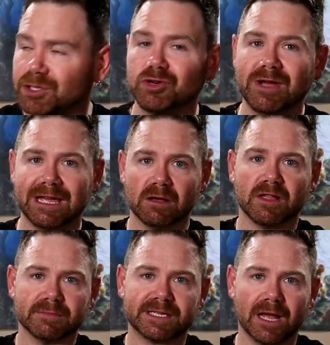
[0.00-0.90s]
to heal
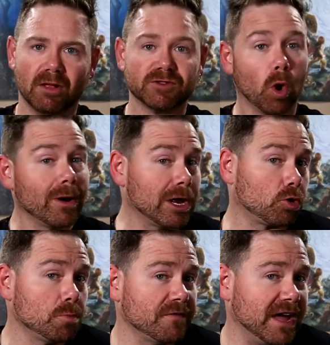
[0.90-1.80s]
themselves or a
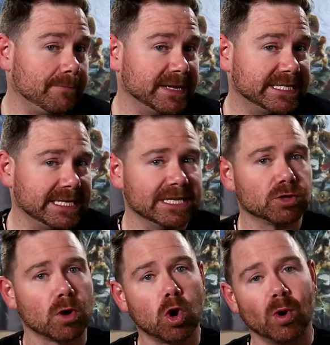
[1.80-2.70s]
group of
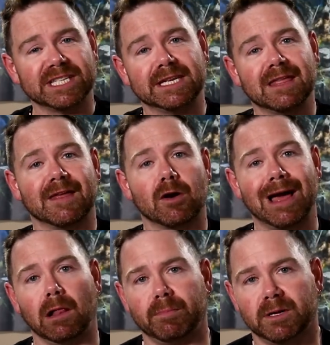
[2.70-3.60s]
NPCs requesting their help.